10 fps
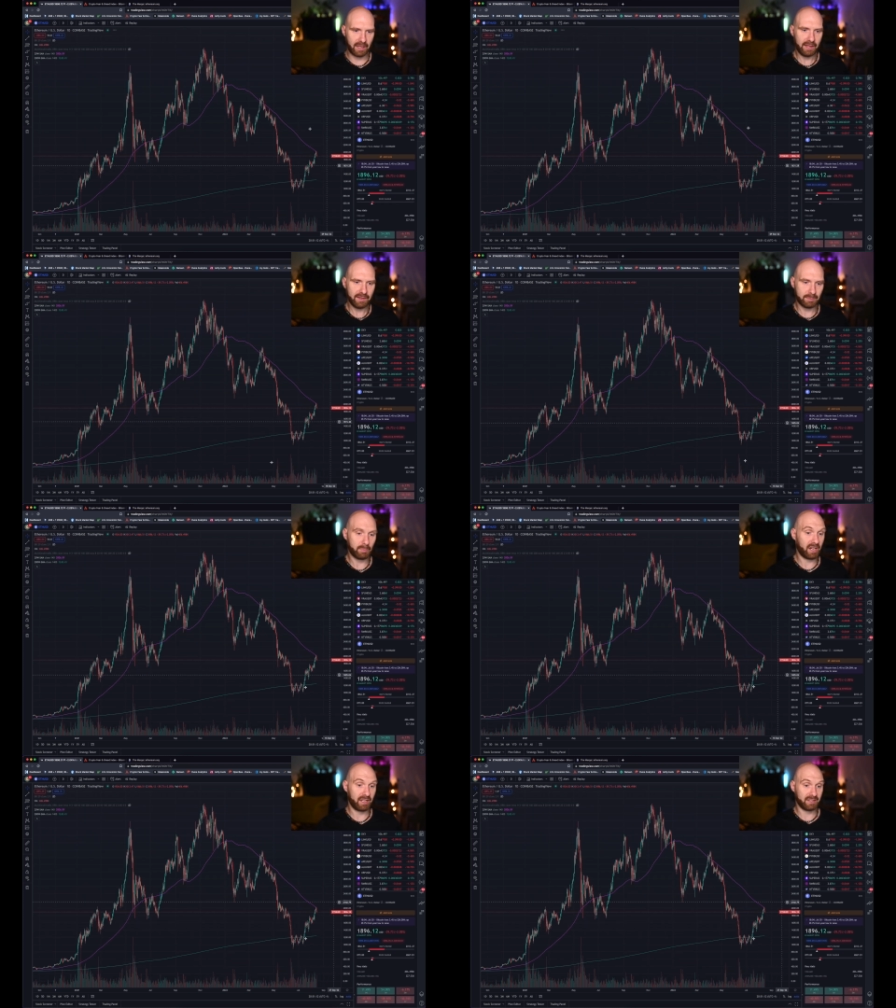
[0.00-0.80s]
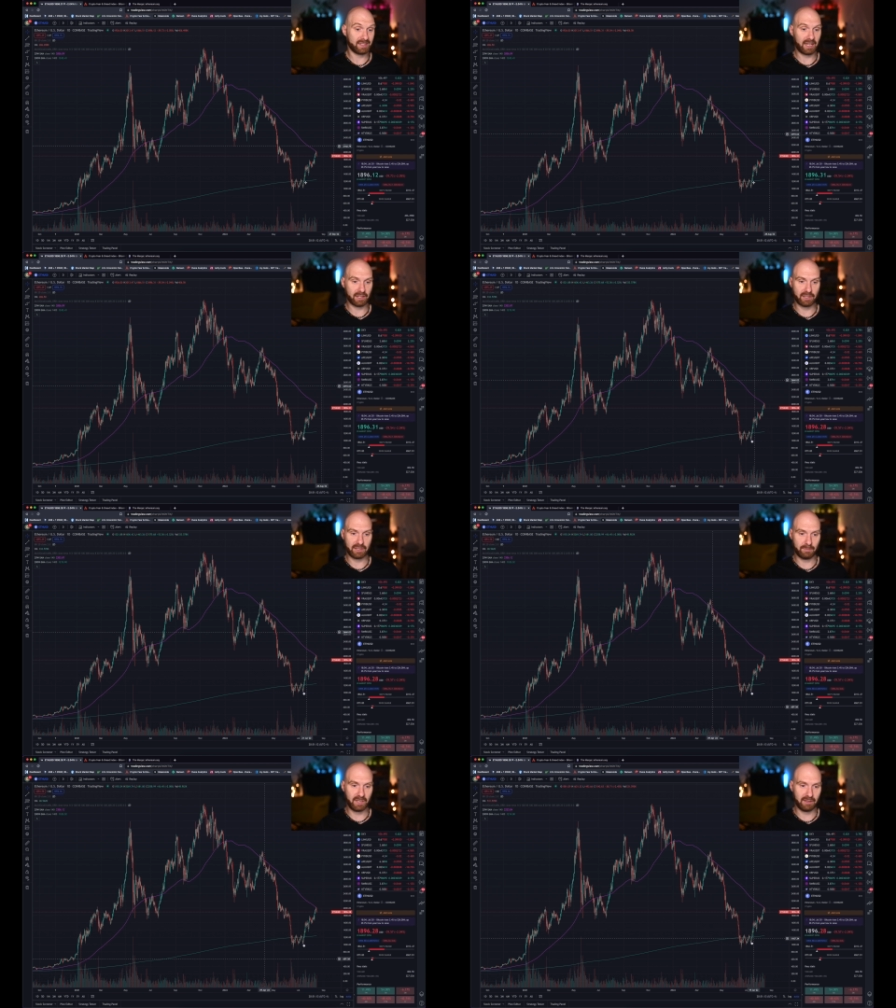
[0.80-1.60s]
ETH price action
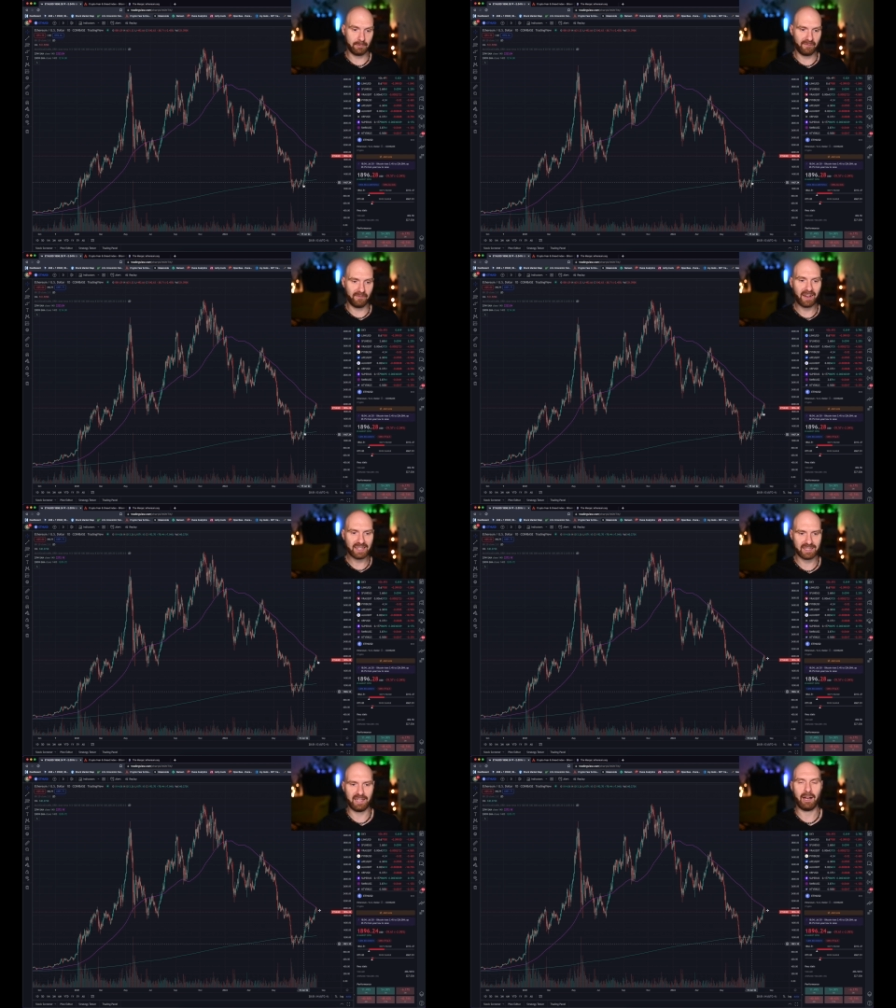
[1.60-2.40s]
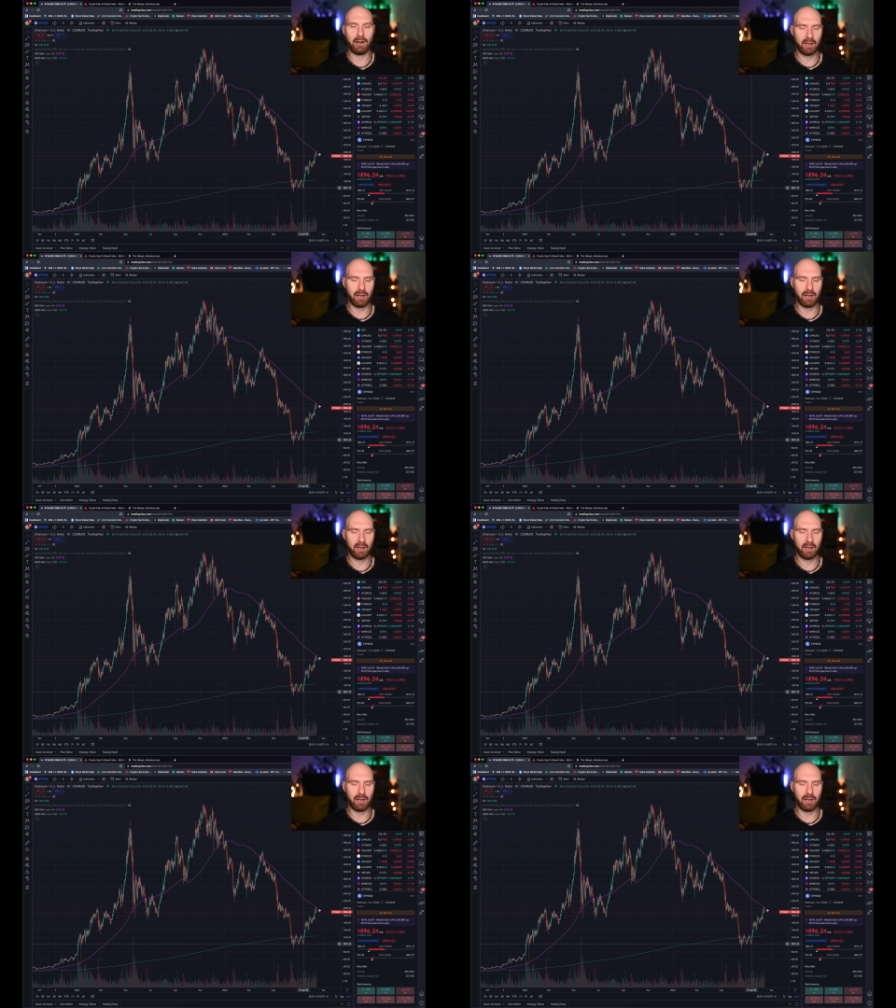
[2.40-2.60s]
has been vastly